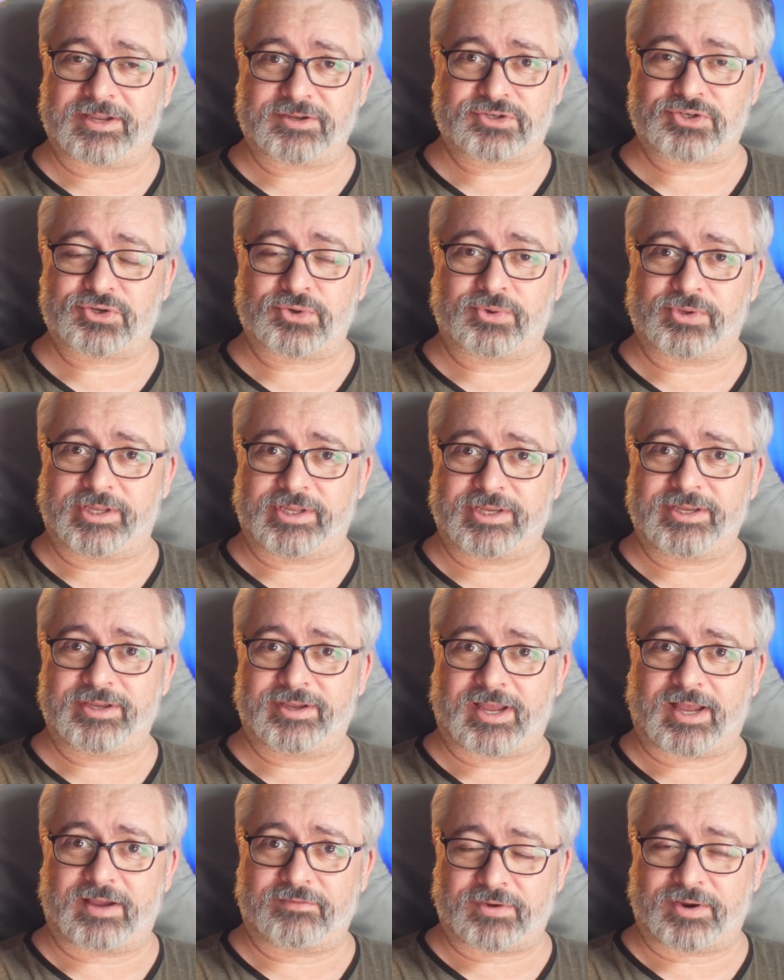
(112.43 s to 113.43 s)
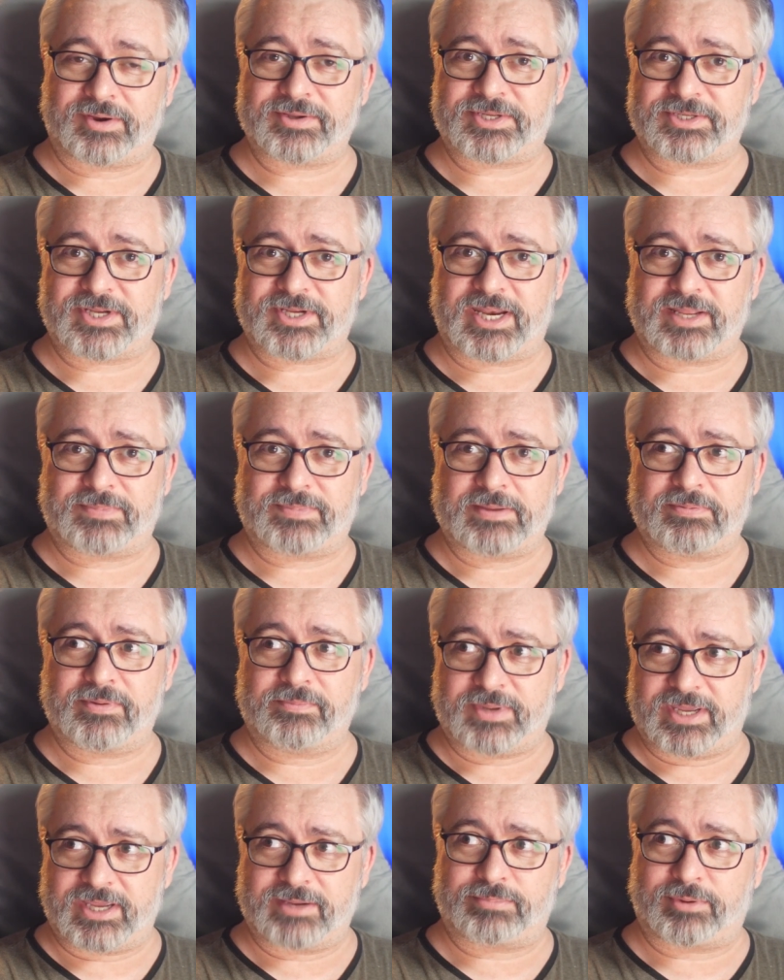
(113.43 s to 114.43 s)
surely are very entertaining people,
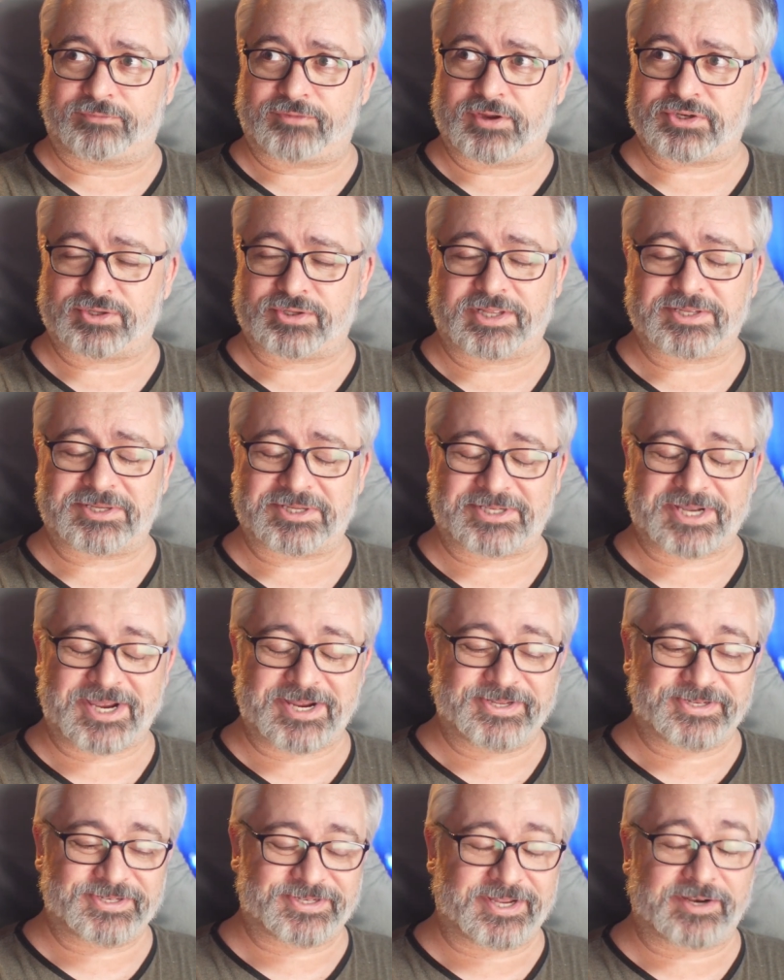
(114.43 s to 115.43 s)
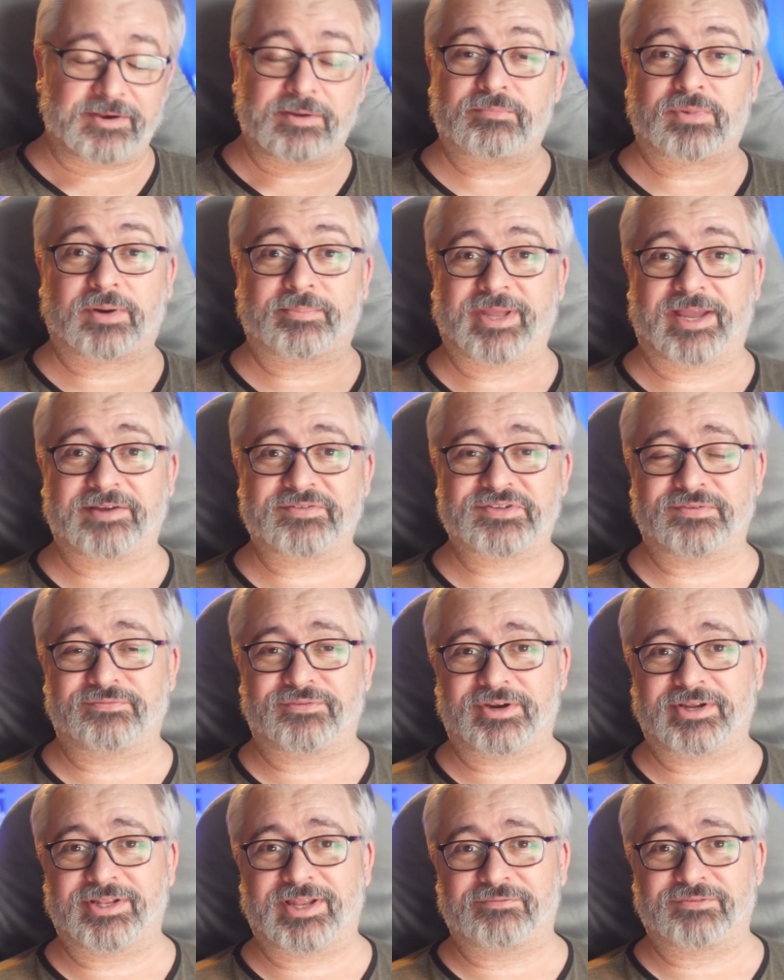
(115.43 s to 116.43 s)
being professional entertainers, and probably have some
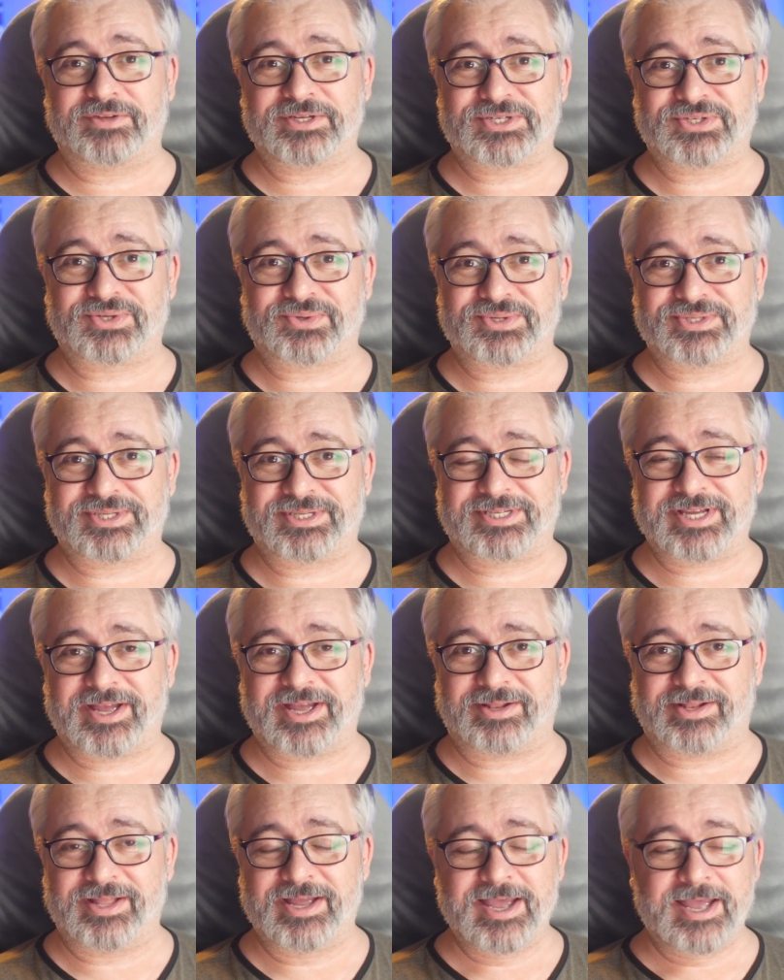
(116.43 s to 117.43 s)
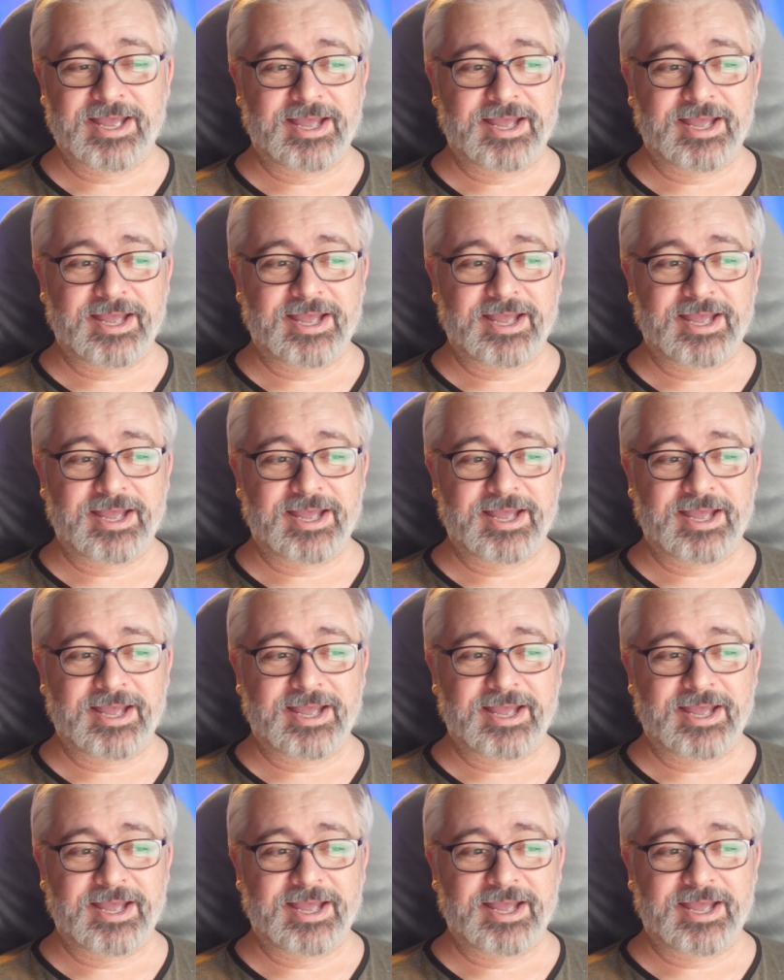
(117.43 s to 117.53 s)
very lovely stories to tell.